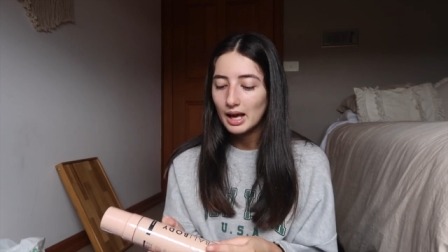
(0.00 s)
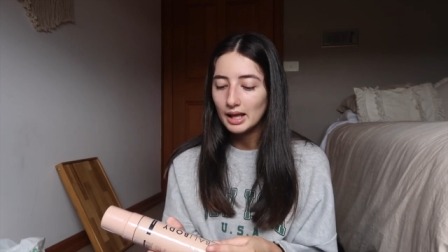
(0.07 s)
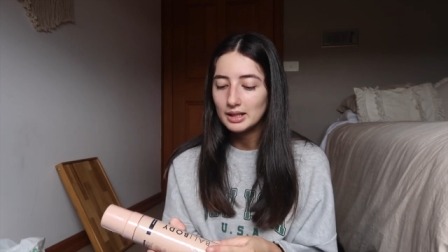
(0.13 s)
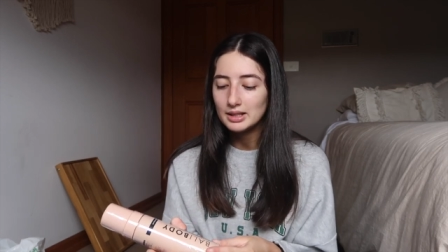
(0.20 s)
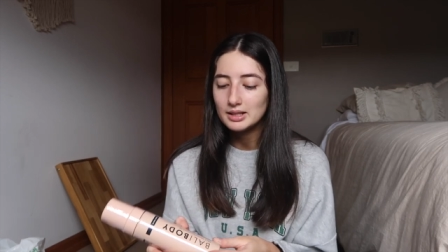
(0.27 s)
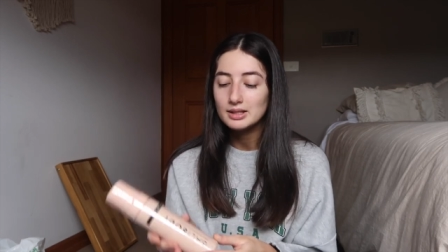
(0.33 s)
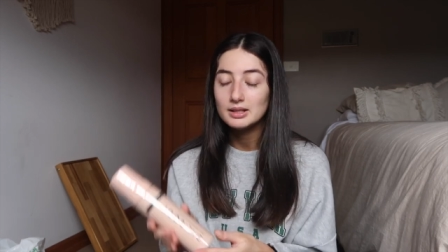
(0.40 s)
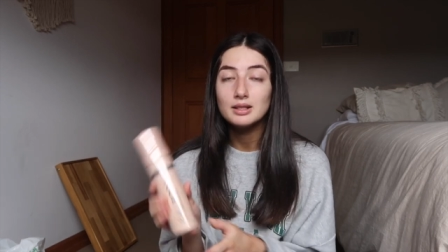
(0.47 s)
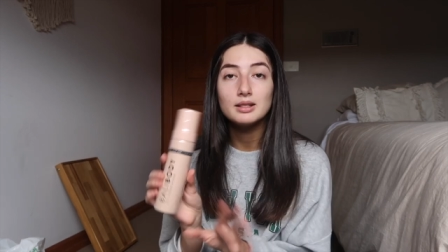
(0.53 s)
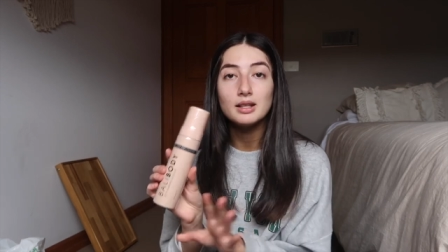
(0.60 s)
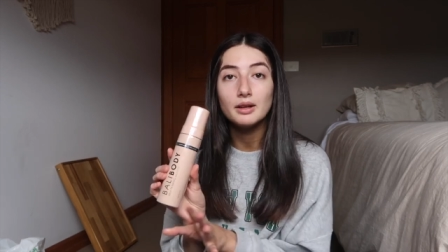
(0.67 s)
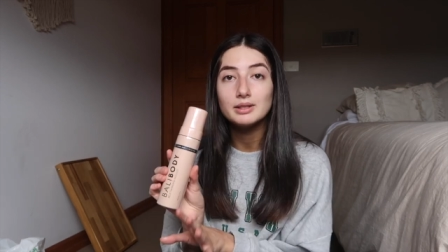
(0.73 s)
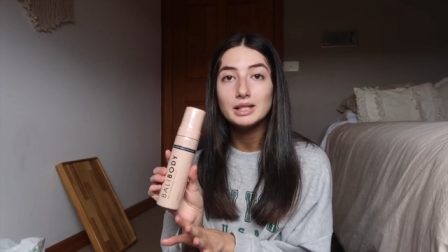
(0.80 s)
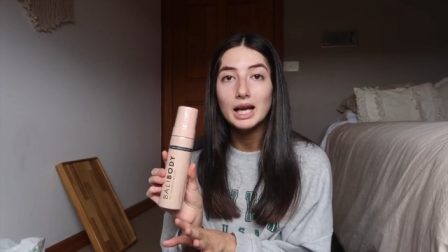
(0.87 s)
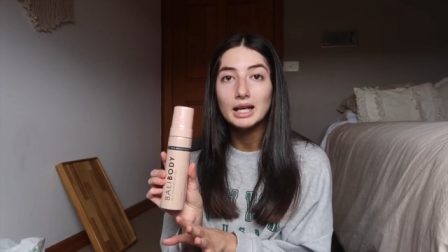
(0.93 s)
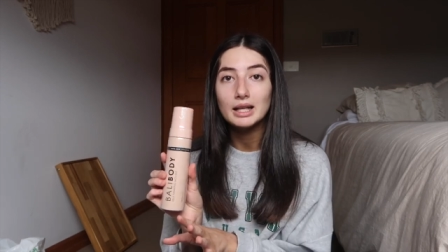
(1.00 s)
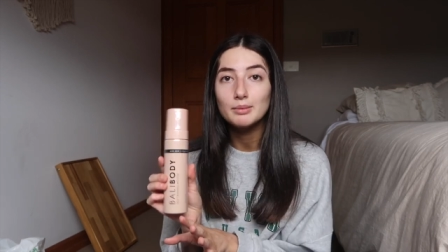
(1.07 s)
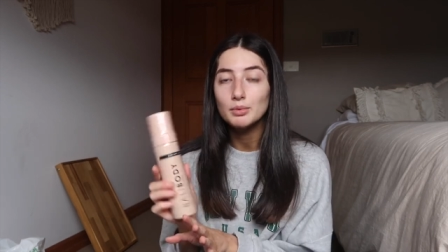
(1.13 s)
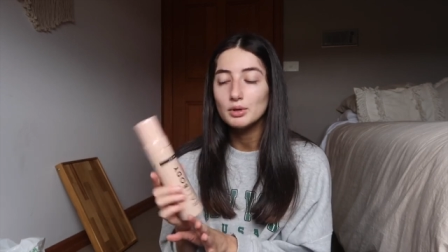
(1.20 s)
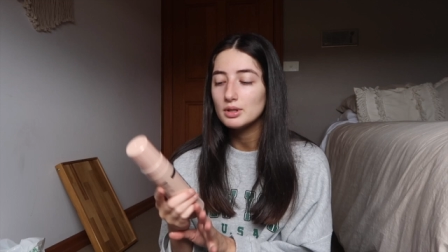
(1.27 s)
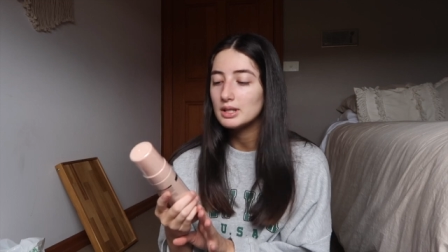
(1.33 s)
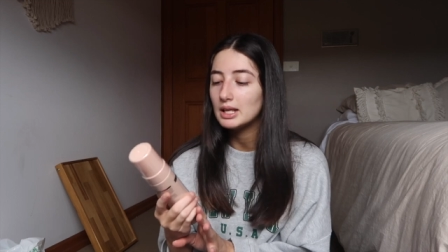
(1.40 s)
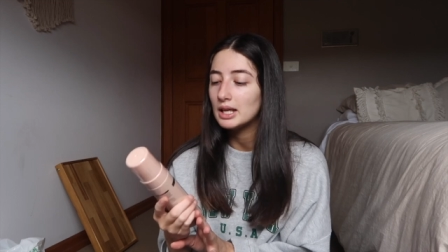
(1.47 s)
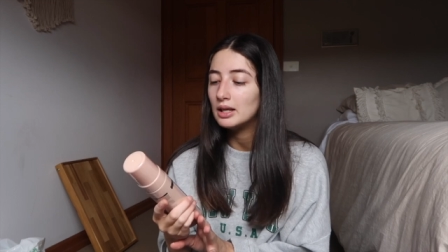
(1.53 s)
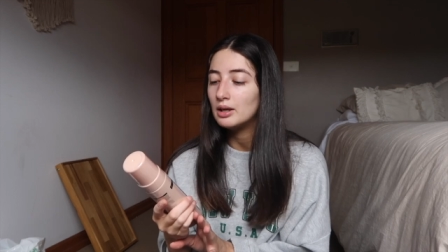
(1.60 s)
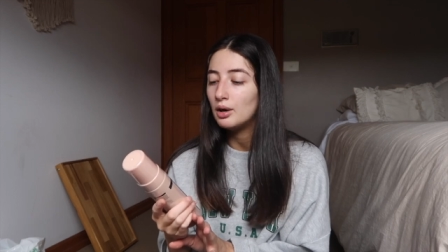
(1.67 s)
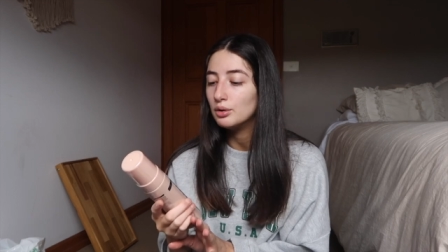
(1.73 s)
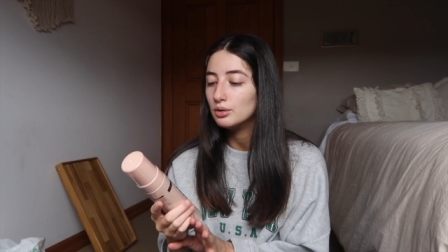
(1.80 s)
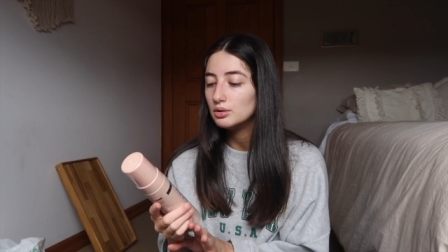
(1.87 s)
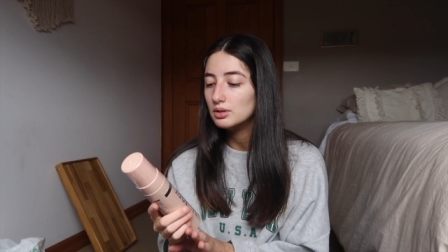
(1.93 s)
and this is the self tanning mousse in
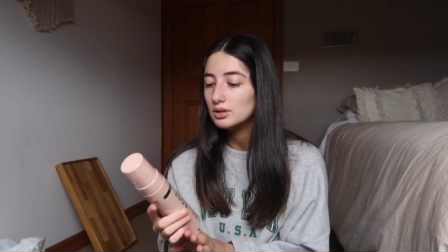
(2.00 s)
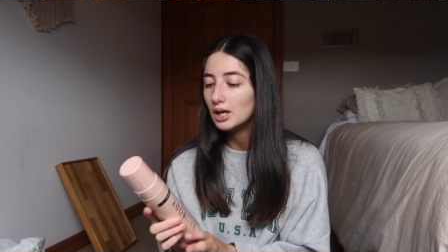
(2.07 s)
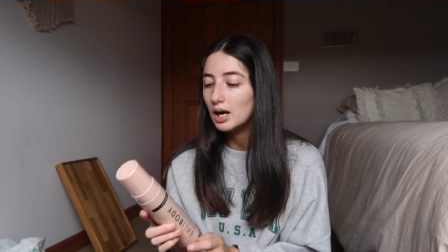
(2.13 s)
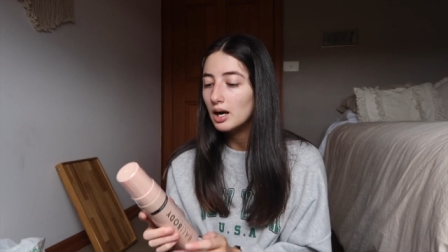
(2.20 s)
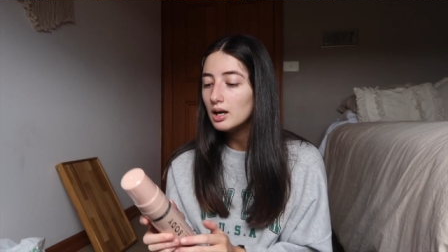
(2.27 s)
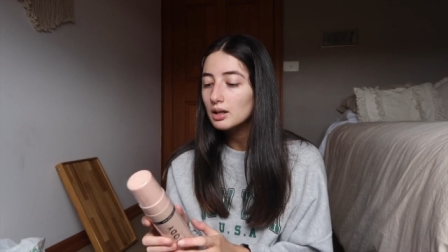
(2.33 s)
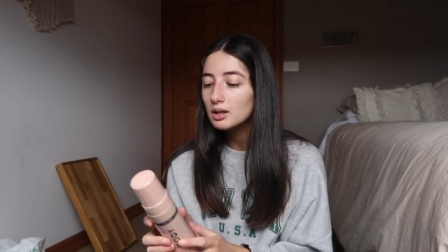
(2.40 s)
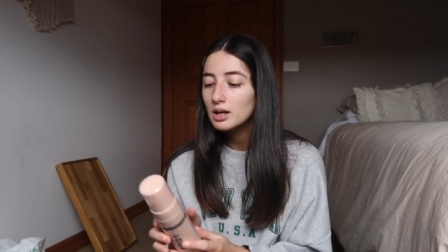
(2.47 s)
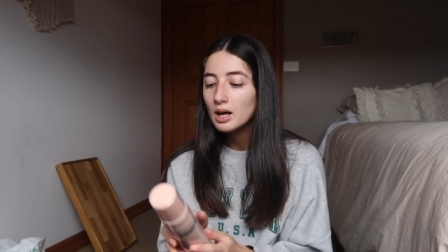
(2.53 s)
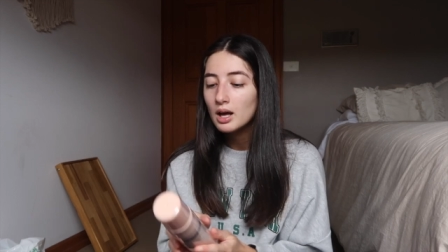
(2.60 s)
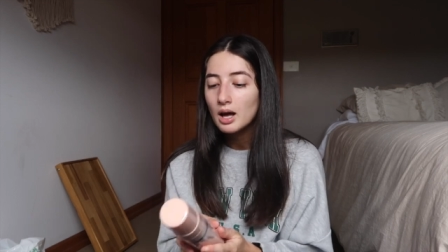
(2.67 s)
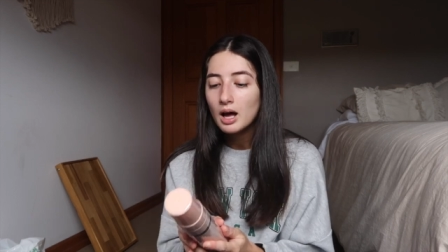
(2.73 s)
ultra dark